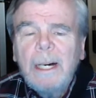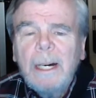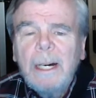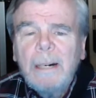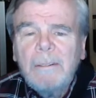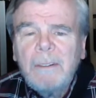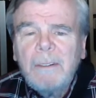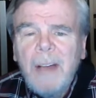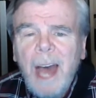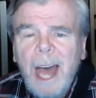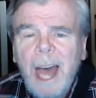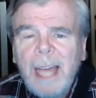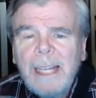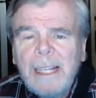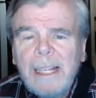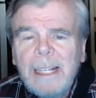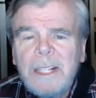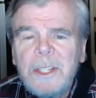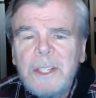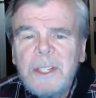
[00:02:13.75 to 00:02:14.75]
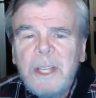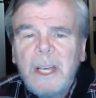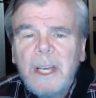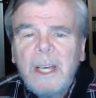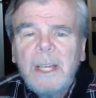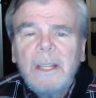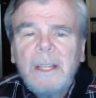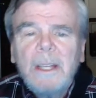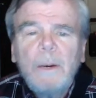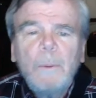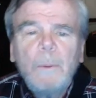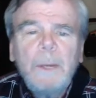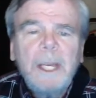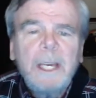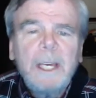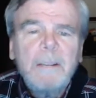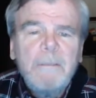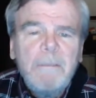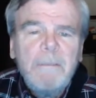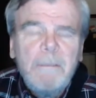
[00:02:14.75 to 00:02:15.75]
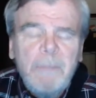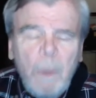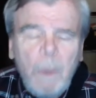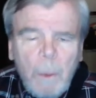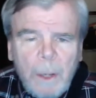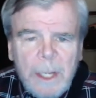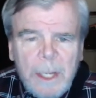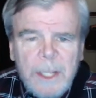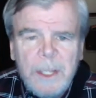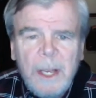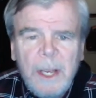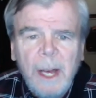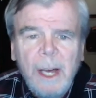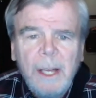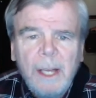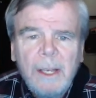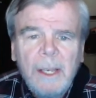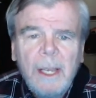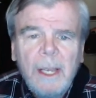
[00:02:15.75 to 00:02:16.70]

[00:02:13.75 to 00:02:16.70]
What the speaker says: of kindness that we can focus on?